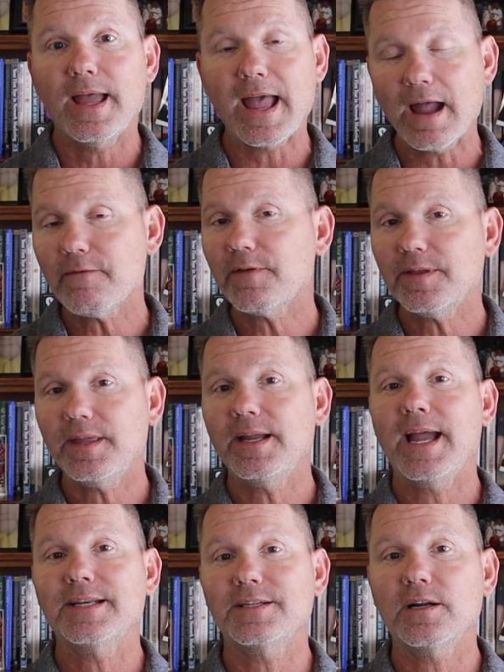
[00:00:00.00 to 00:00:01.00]

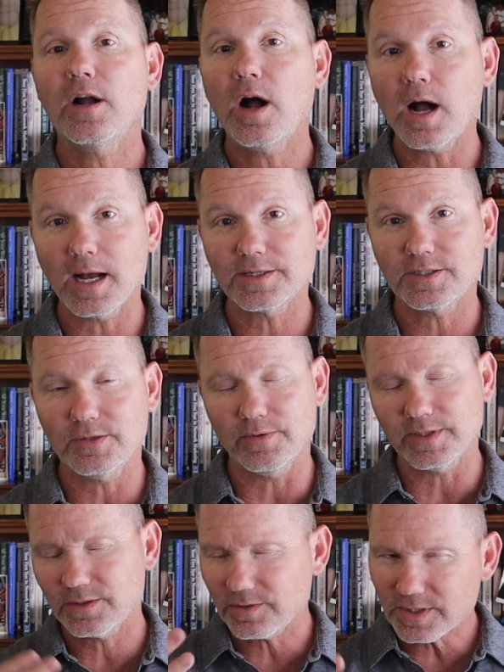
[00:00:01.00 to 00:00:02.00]
Everything has a cost to
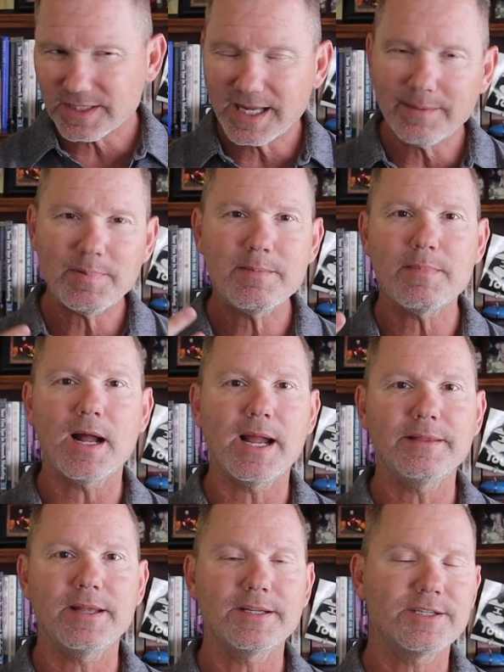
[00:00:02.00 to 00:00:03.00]
it. So just keep in
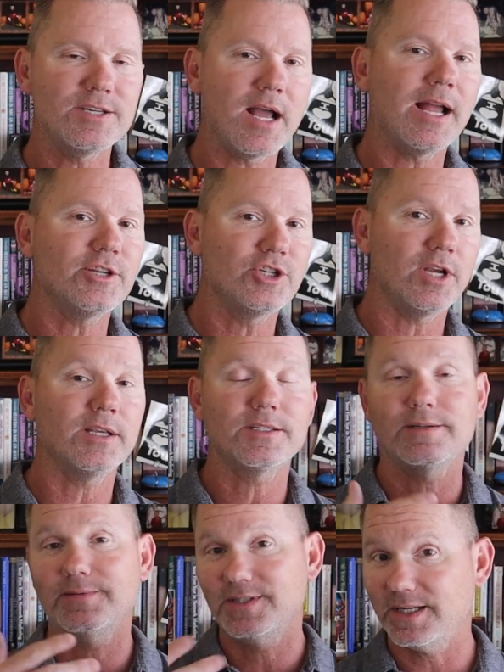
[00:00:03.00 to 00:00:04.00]
mind that it's not
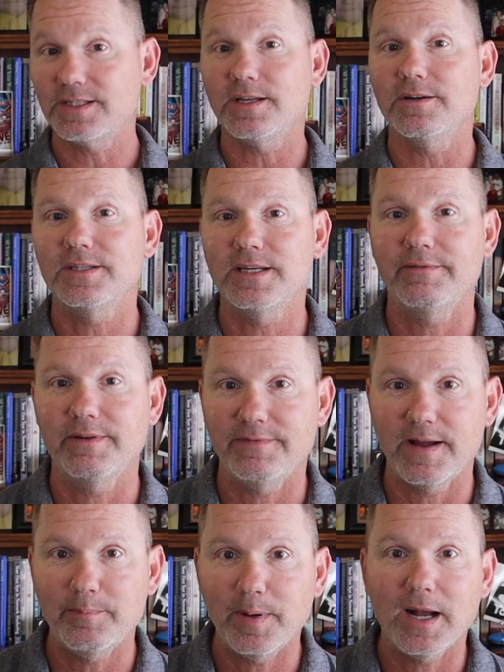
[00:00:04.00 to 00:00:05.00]
just
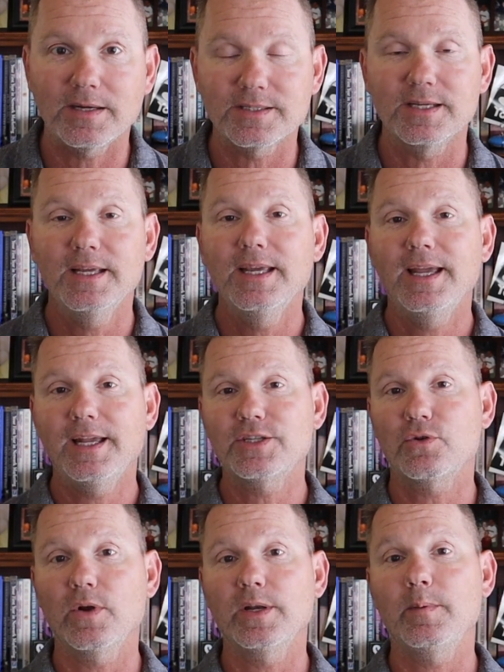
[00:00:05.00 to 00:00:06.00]
$675,
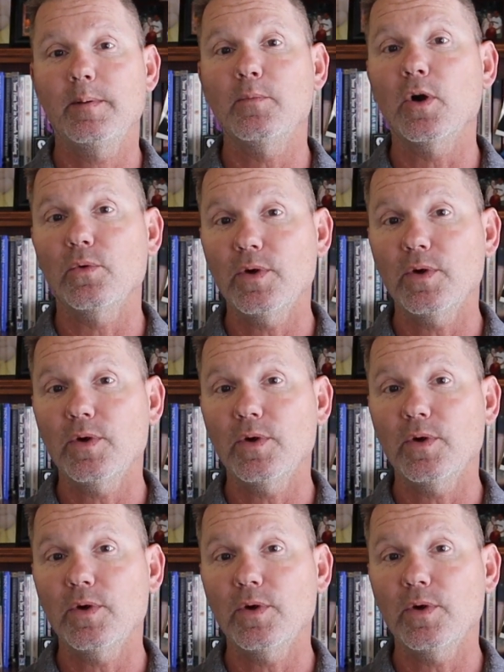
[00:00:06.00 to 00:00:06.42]
it's going to be more.